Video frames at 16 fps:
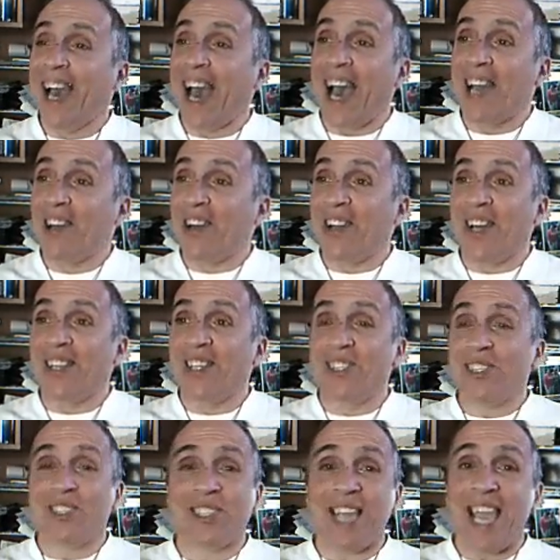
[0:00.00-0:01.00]
I don't
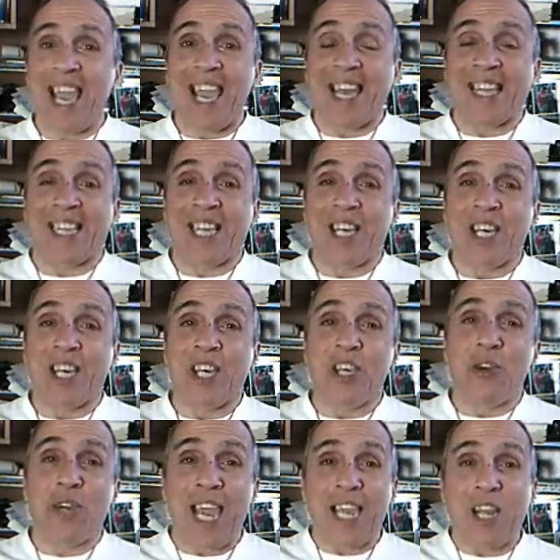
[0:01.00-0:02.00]
understand.
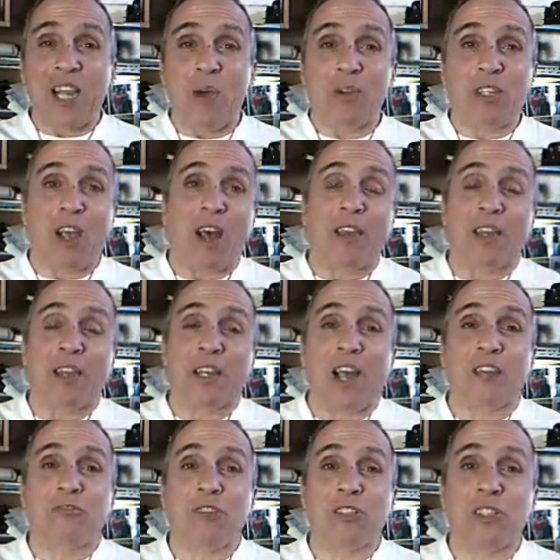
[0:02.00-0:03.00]
You can't go into other
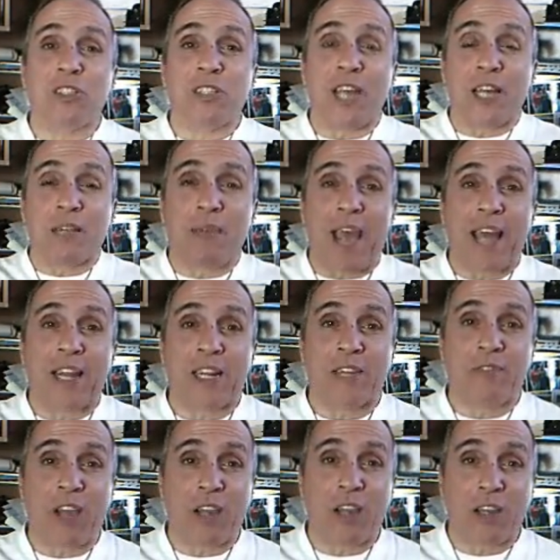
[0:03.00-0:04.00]
countries and tell them how to
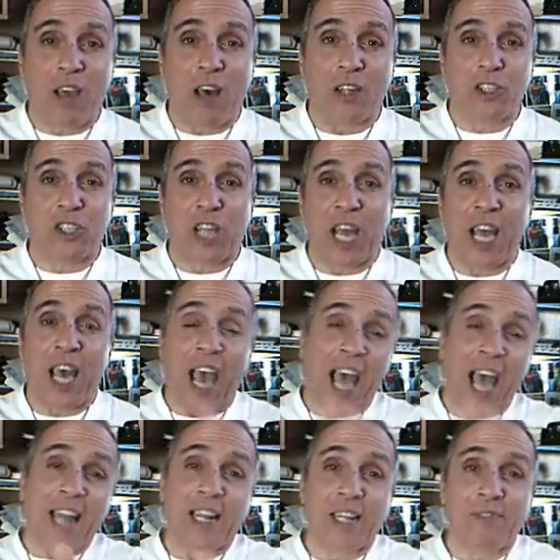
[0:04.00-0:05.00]
live their culture,
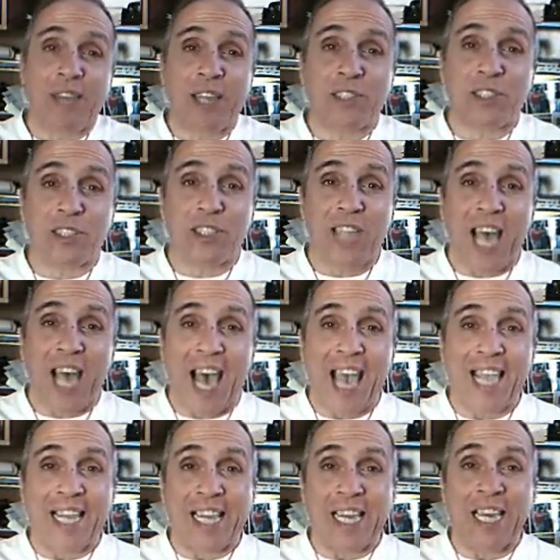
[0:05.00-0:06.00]
how to live their
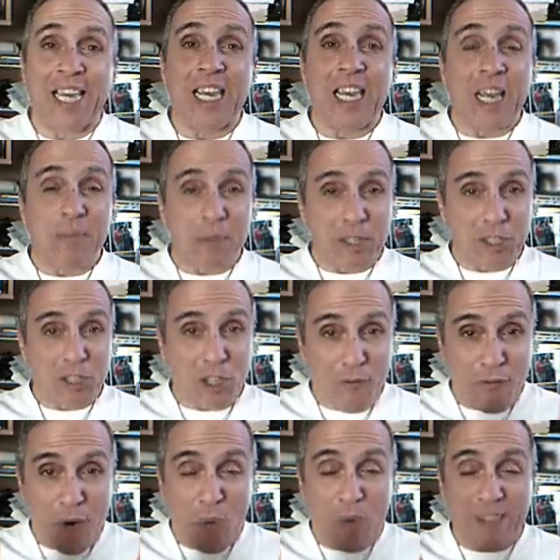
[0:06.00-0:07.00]
society. It must
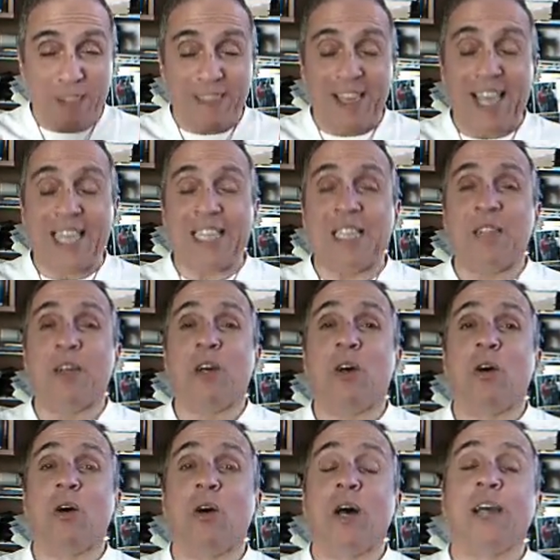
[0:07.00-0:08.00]
come from within.
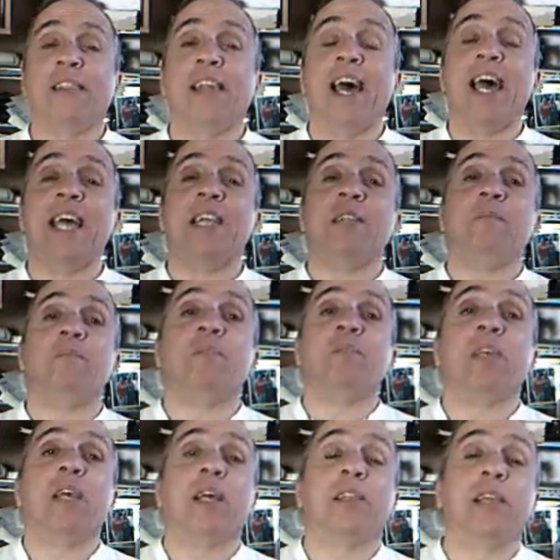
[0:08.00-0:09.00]
And
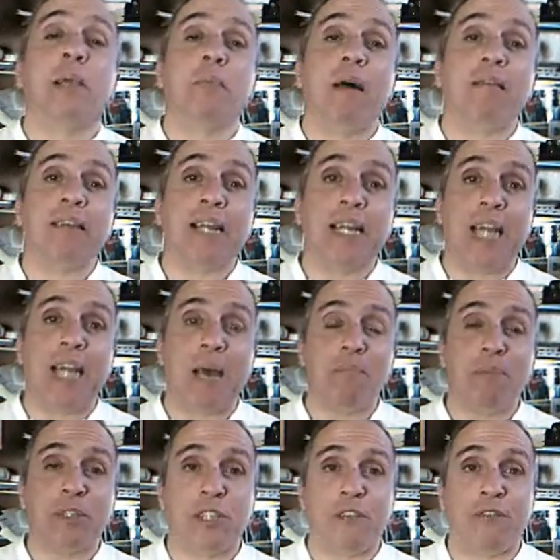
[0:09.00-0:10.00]
the American
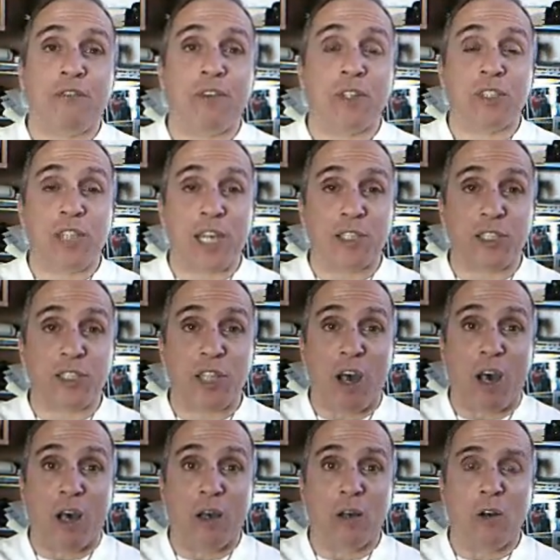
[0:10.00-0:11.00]
embassy says to
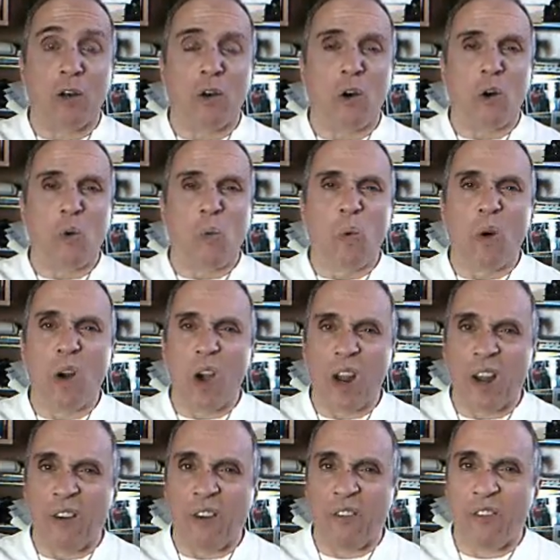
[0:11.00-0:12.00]
her, we're
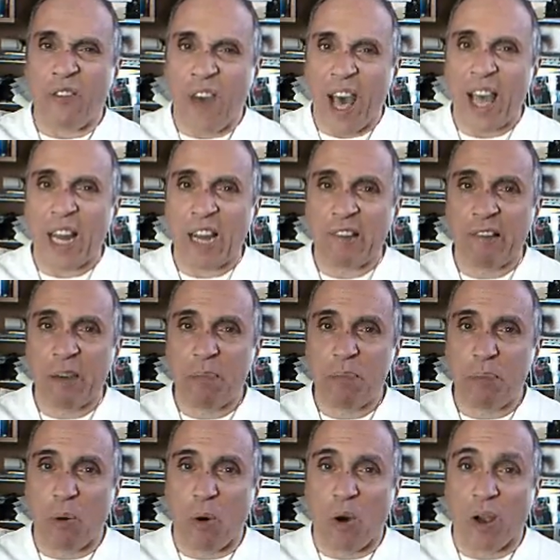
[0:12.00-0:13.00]
going to file a
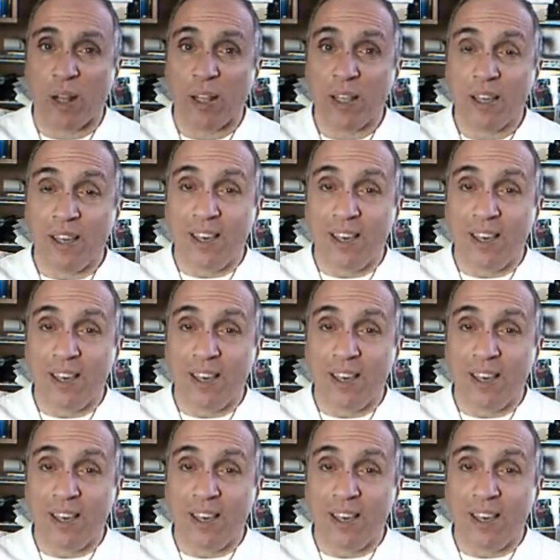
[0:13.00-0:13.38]
report.